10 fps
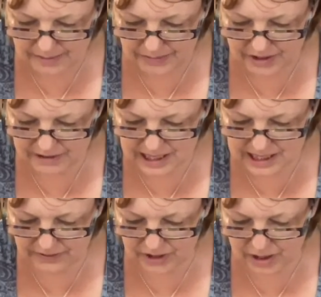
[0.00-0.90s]
The rest
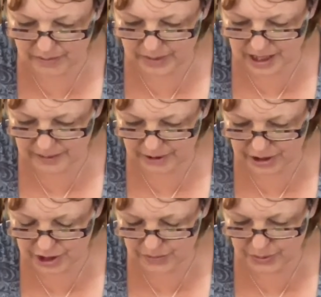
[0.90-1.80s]
of them I'm
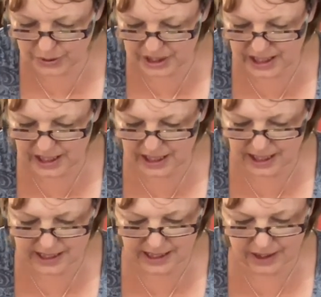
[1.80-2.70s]
going to put in
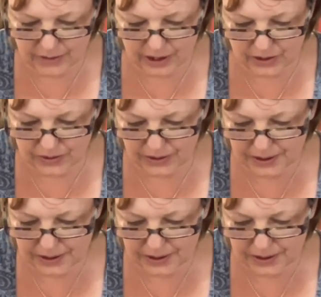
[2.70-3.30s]
as I go along.